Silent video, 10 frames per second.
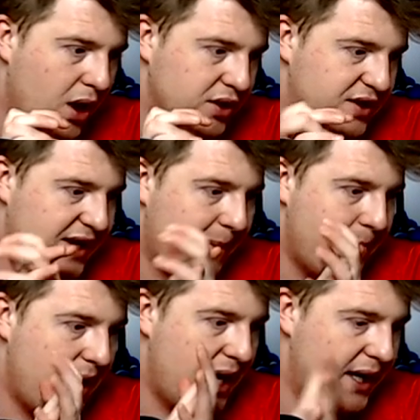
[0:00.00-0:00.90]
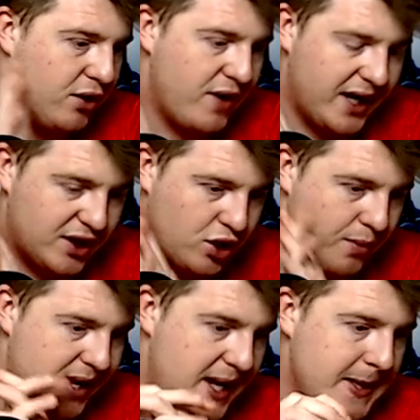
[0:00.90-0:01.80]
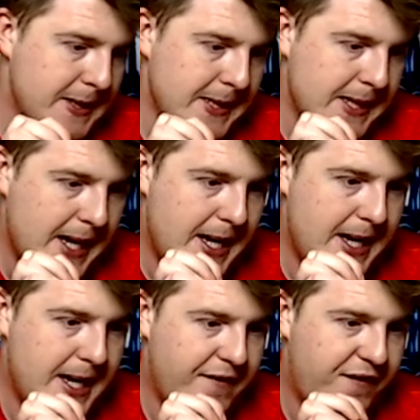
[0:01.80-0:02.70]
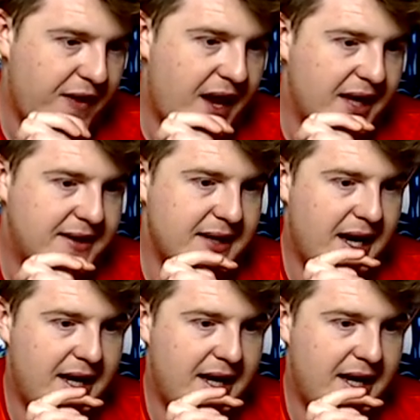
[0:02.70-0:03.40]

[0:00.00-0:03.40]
on standby. Craig's coming for that.